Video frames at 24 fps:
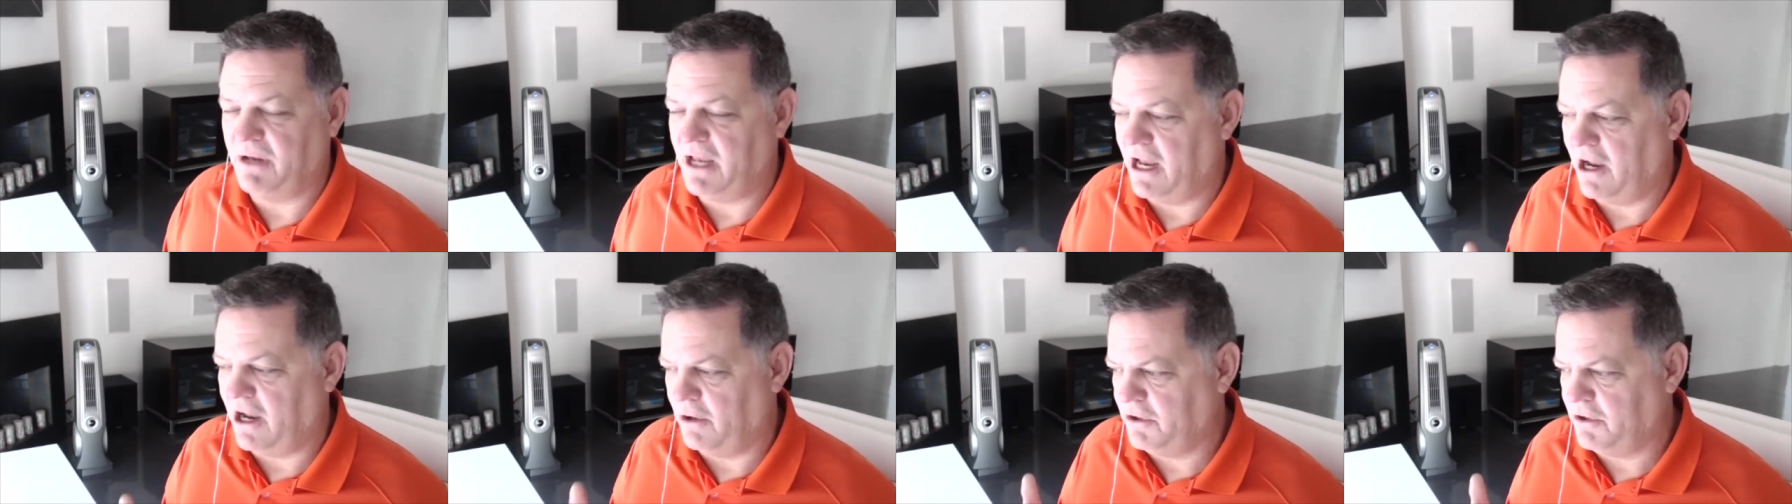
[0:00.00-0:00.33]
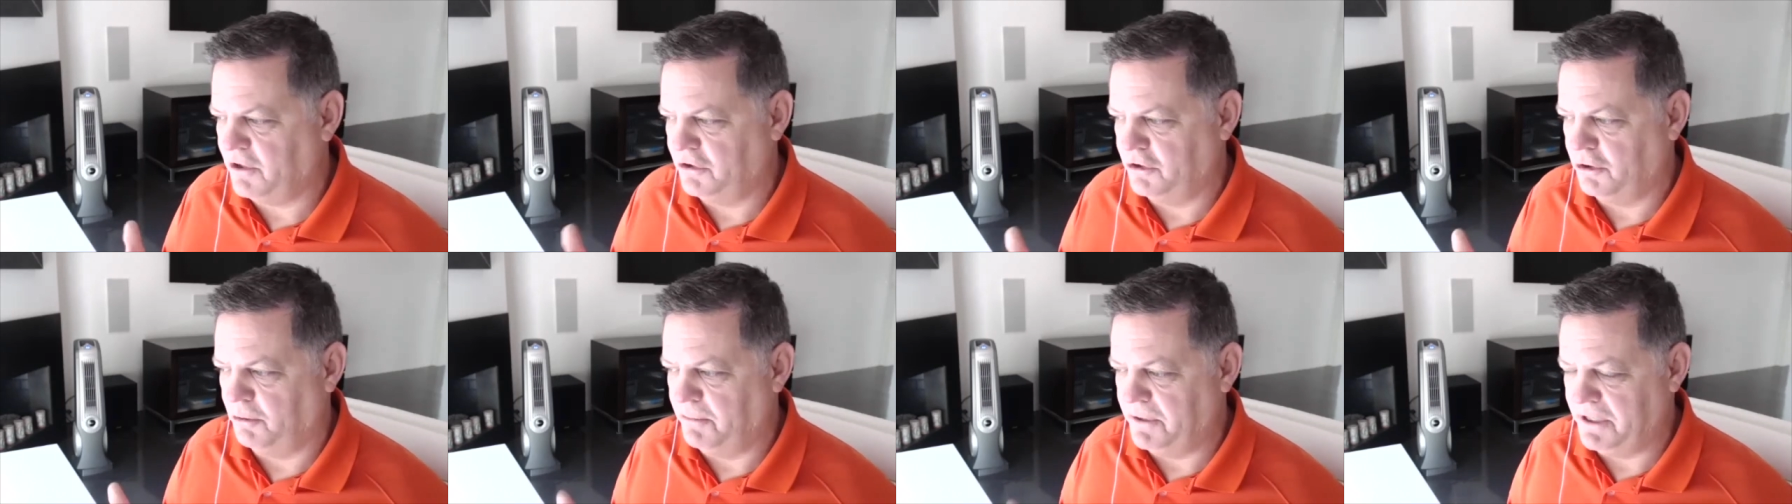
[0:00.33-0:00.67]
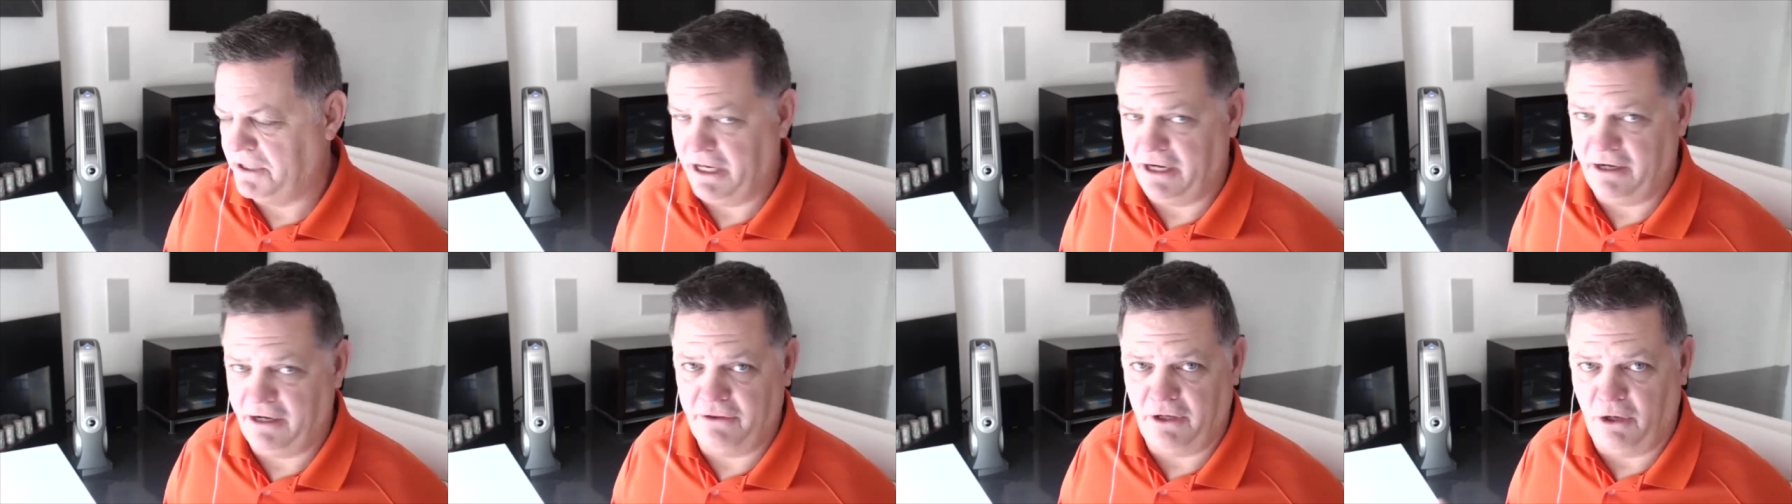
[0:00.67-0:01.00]
how could there be
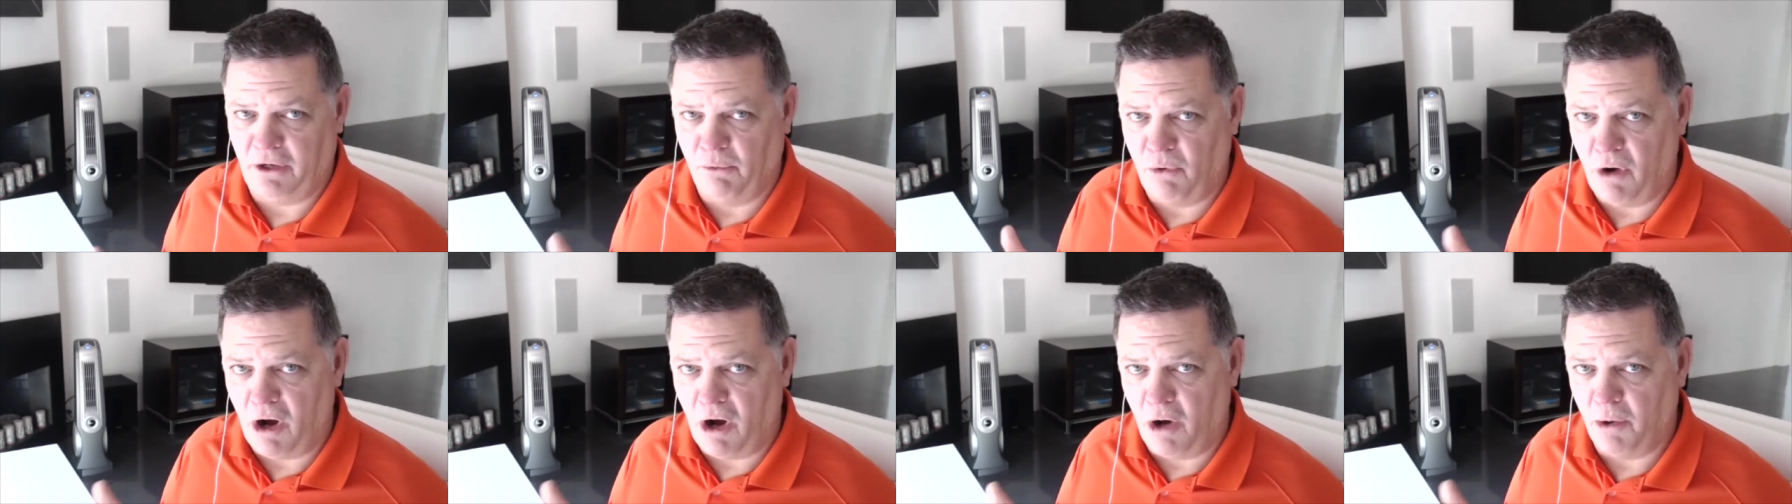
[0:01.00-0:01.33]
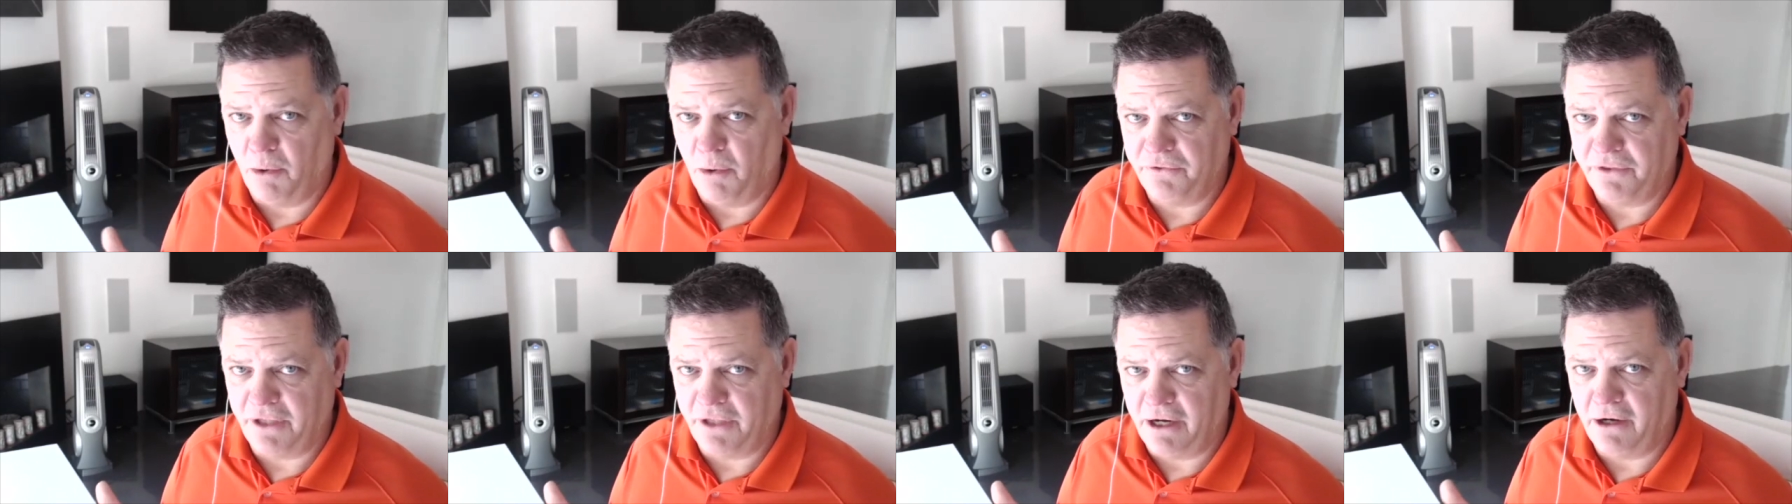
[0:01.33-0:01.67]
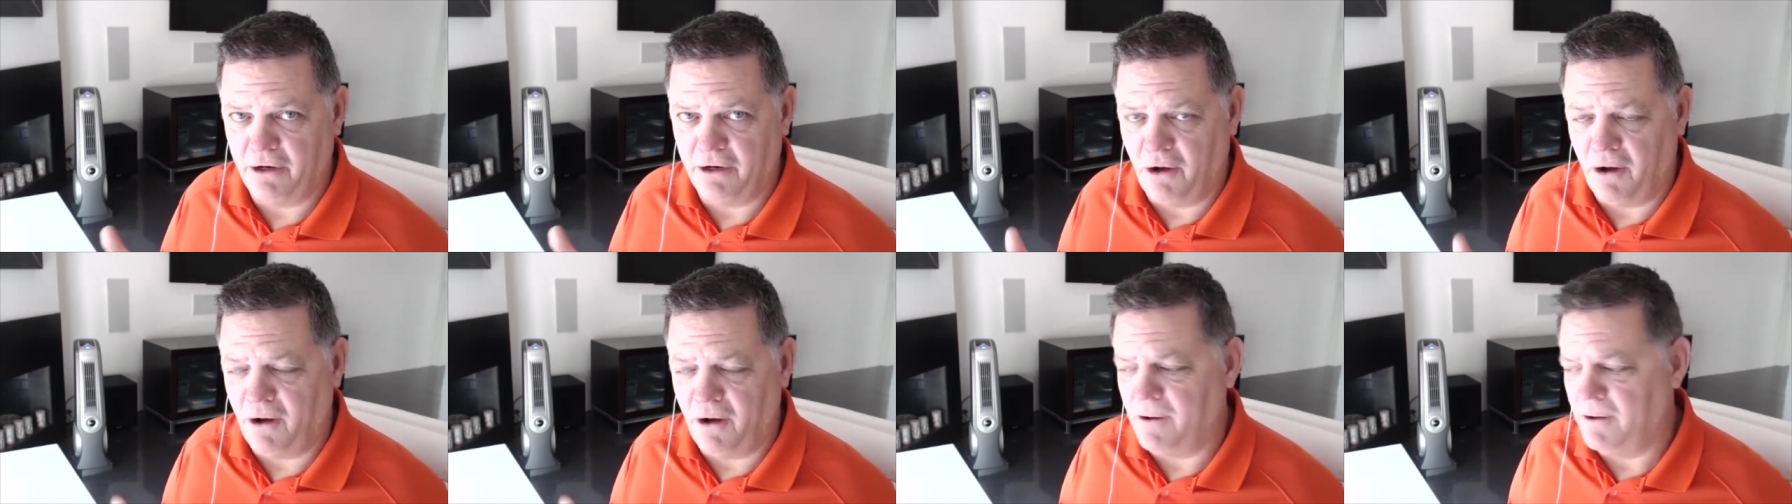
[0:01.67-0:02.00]
anything wrong with that at
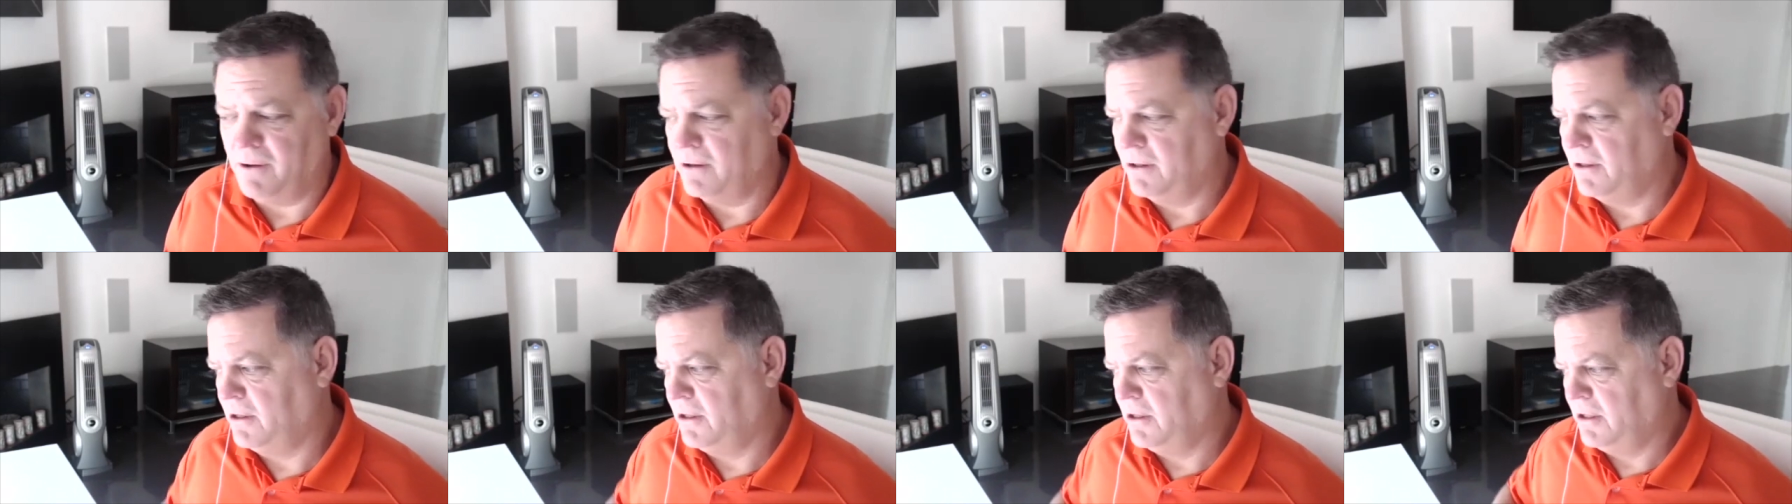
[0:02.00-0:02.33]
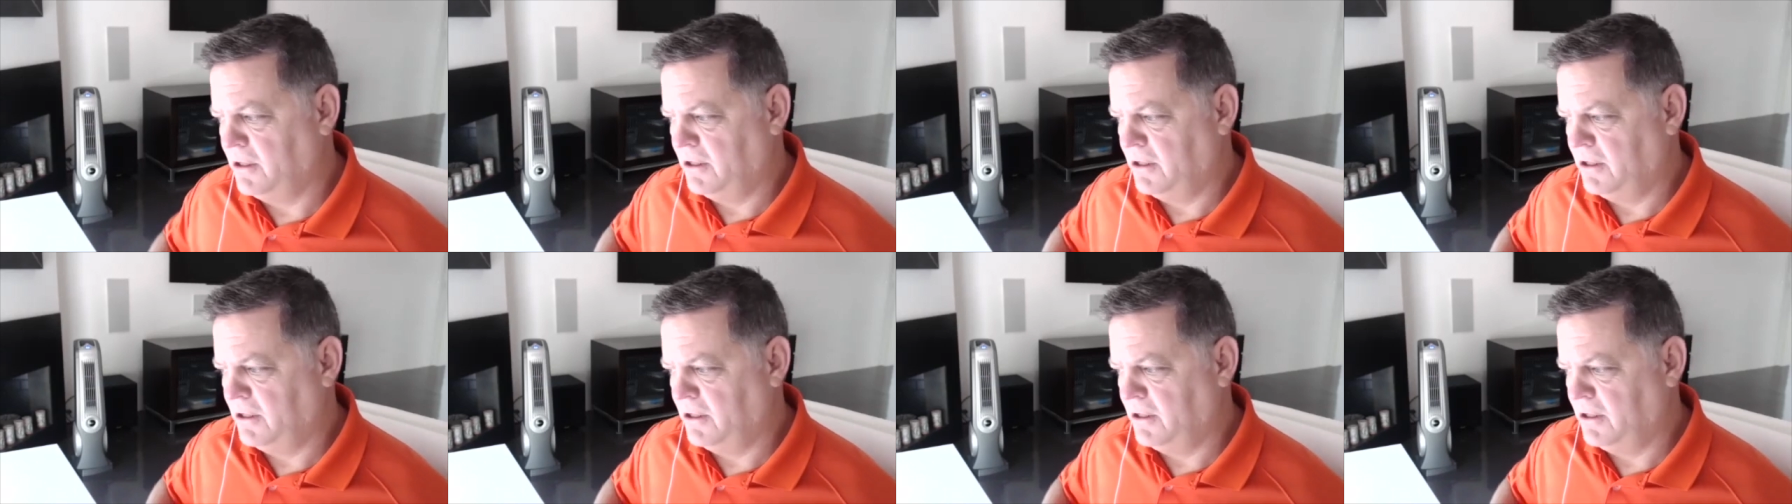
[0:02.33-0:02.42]
all?